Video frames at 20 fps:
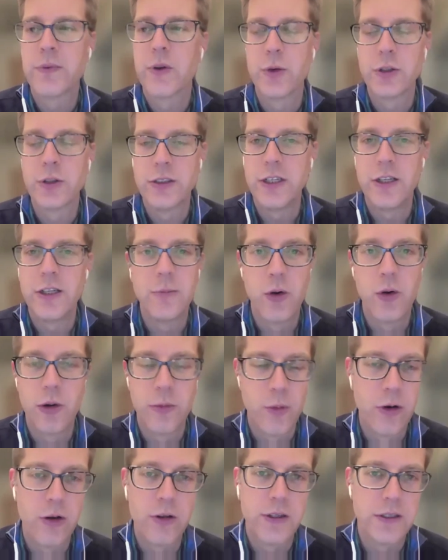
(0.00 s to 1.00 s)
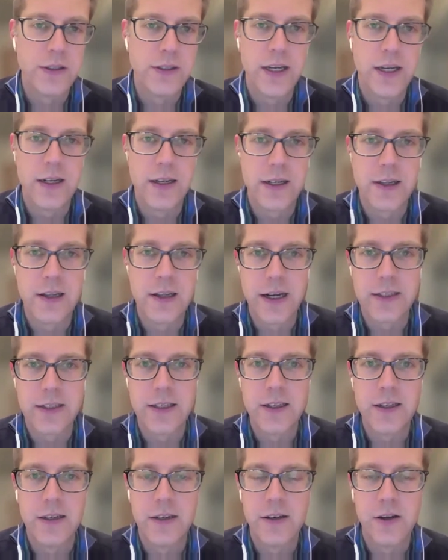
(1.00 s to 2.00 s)
seeing more and more of this data
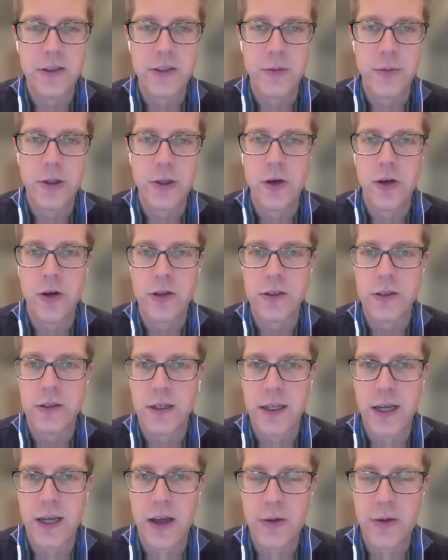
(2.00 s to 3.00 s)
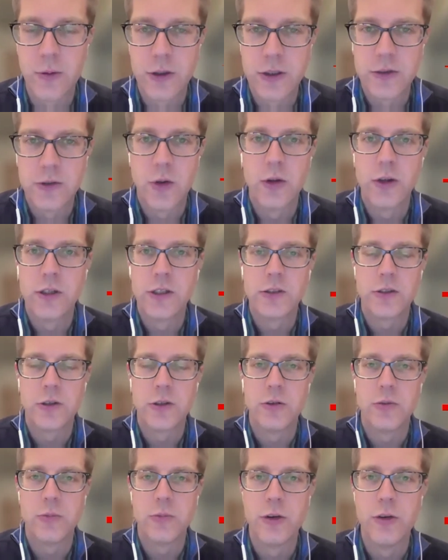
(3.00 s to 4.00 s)
collected and ultimately hooked together, which is only just going
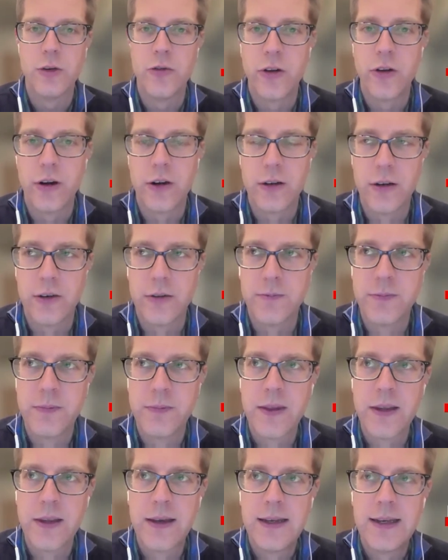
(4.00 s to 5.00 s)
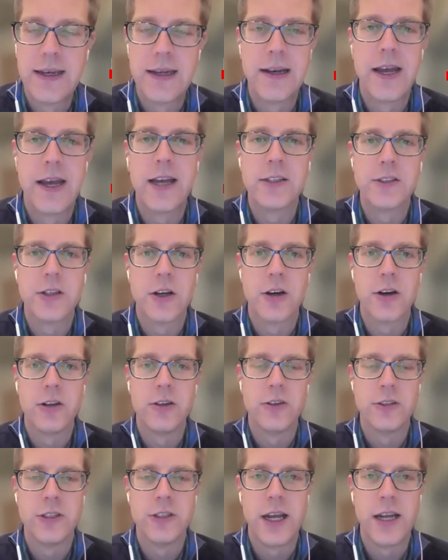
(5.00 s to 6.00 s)
to improve or enhance our
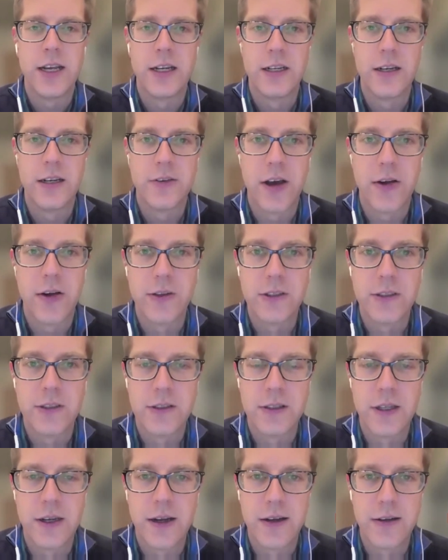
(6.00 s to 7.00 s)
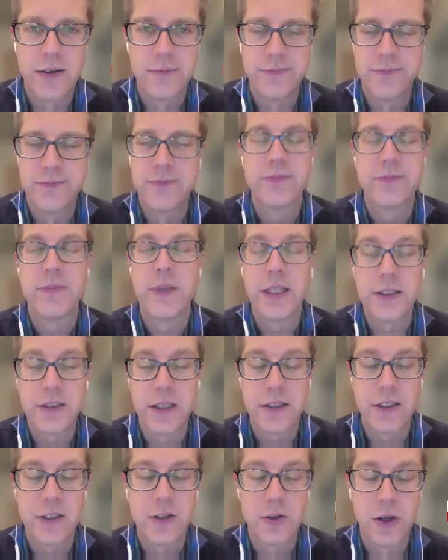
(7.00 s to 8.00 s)
understanding of how these things
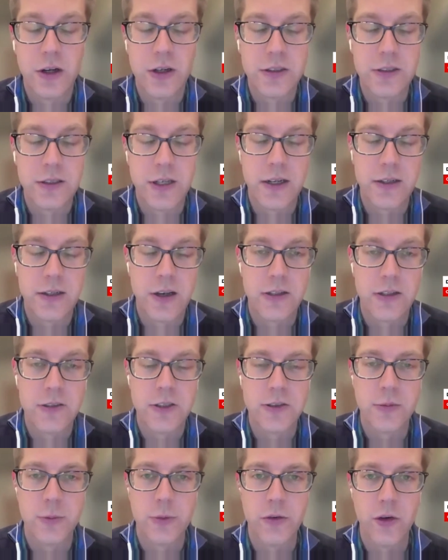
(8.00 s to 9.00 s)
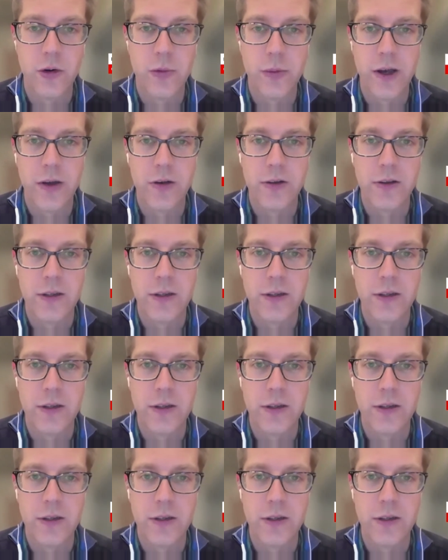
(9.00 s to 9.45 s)
like these drugs and diagnostics are performing out in